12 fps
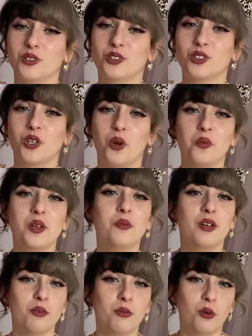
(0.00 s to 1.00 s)
so many
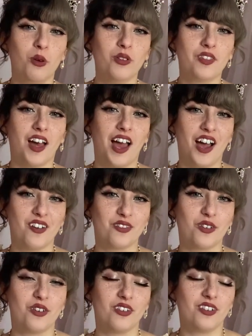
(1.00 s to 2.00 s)
people that have
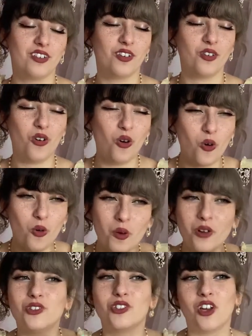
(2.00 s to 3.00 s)

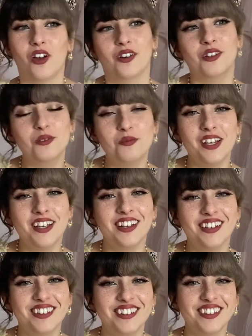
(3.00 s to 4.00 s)
almost turned me
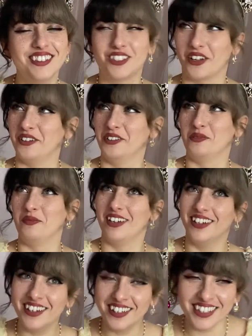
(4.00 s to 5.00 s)

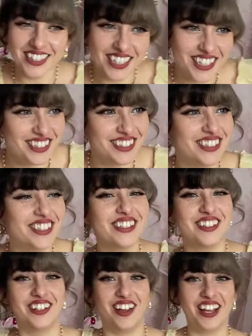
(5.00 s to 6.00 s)
to
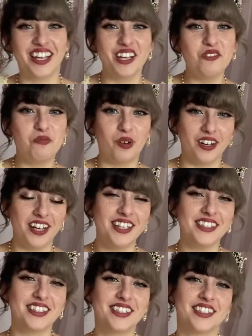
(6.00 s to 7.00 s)
liking
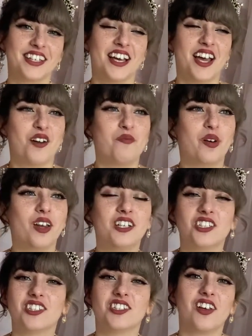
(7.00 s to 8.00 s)
bonnets, but I
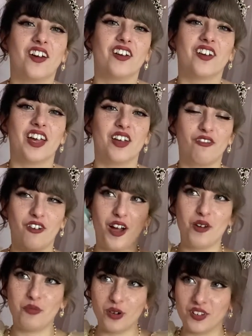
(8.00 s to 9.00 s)
just know if I
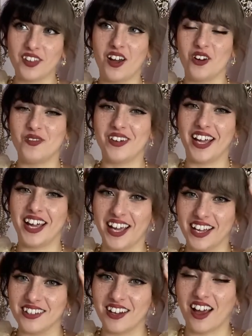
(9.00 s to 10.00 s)
put that on my
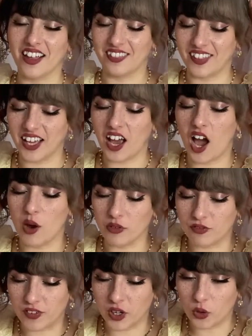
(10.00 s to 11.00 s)
head, I think I would
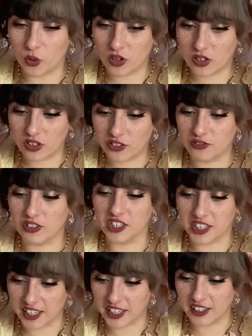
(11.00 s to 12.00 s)
feel
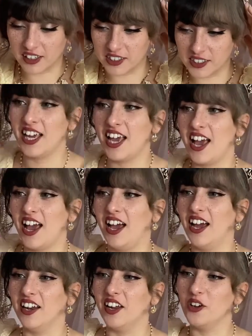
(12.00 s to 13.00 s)
ridiculous.
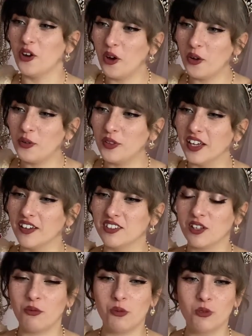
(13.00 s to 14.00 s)
And I know that if
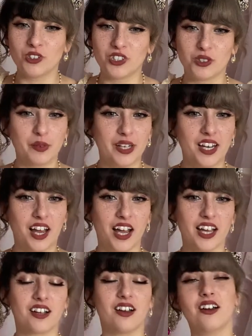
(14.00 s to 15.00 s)
someone to be
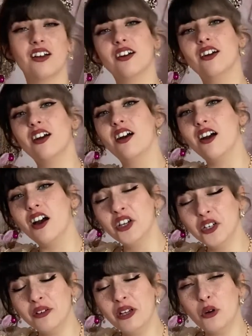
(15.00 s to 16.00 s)
like, are
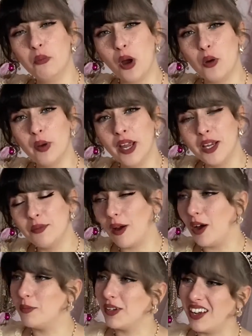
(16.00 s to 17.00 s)
you Little Bo Peep?
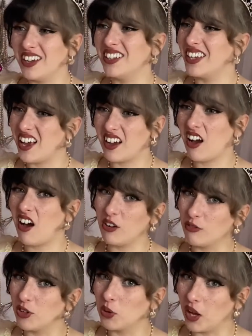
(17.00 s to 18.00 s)
I'd be like, yeah, I kind of
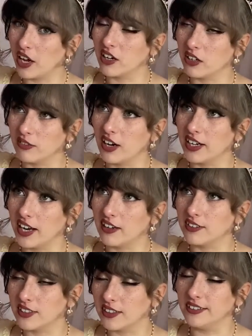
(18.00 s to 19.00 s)
feel like her right now.
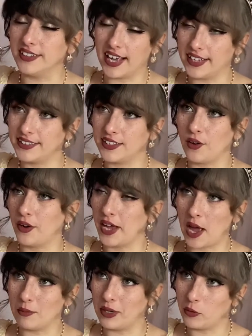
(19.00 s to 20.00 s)
So yes, I
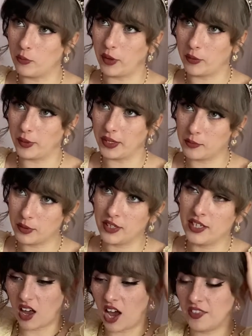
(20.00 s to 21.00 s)
am Little Bo Peep.
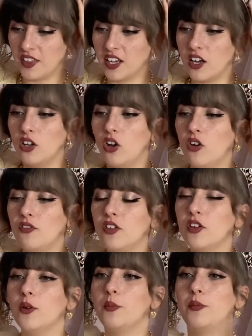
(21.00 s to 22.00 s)
I think a lot of
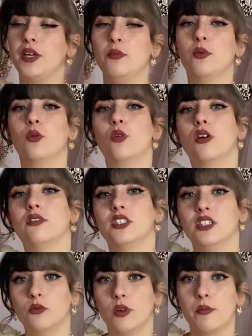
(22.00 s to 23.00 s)
the people who I've
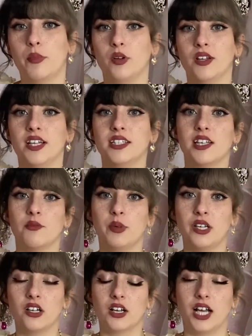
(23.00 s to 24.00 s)
seen wear bonnets have been
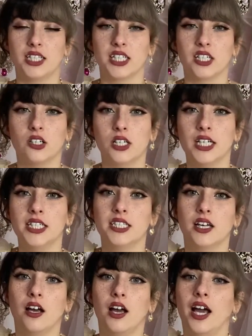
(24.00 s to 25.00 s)
in classic
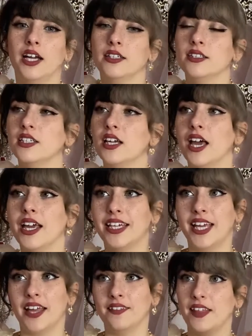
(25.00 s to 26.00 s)
Lolita, and
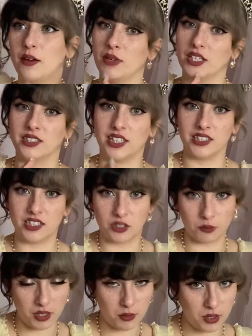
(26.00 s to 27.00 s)
again, that makes sense to
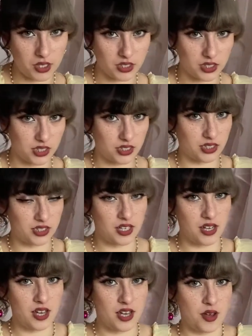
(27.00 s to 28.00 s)
me because it's
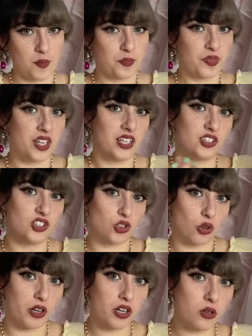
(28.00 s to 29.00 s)

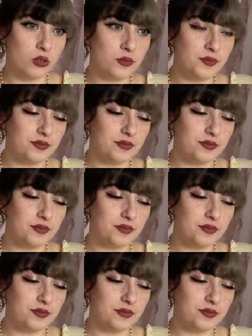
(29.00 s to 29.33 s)
historical